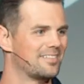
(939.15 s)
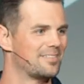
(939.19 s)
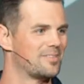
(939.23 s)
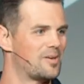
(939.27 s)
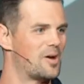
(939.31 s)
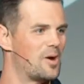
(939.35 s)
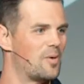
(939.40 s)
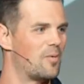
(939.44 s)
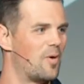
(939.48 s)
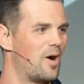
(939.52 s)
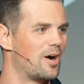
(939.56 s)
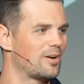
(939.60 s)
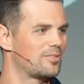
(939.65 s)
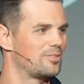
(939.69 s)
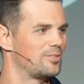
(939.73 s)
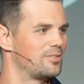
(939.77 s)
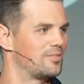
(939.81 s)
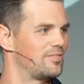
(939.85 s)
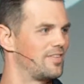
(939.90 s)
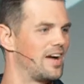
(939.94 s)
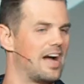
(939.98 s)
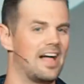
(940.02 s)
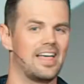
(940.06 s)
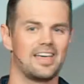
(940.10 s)
I walk through
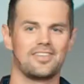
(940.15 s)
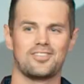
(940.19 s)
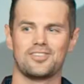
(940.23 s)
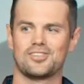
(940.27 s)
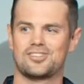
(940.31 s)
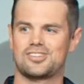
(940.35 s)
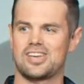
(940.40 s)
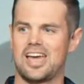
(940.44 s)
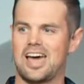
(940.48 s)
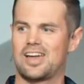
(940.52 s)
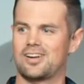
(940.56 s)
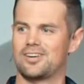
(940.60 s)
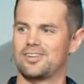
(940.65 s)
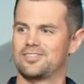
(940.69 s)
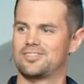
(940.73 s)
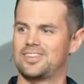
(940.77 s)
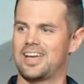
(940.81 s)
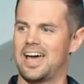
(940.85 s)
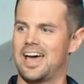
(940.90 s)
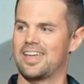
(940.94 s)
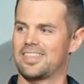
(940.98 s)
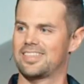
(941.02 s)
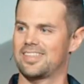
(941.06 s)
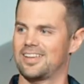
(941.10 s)
the valley of the shadow of
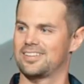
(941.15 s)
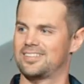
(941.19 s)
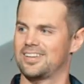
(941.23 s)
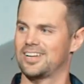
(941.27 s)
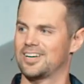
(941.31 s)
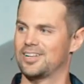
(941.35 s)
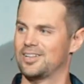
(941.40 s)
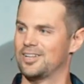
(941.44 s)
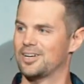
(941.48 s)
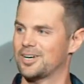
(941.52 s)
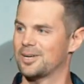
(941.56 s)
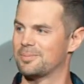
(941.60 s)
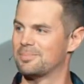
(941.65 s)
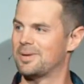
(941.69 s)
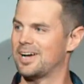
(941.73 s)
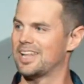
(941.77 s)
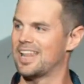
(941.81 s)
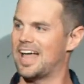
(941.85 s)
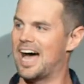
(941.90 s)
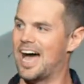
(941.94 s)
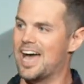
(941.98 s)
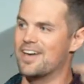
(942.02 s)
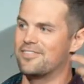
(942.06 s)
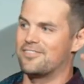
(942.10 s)
death. I take a look at my
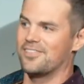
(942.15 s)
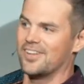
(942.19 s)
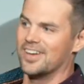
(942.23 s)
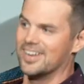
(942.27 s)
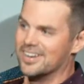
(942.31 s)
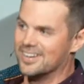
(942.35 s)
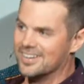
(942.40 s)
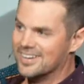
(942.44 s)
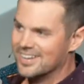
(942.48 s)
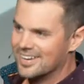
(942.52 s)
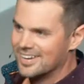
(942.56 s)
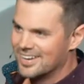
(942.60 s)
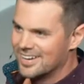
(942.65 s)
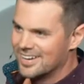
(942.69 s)
life and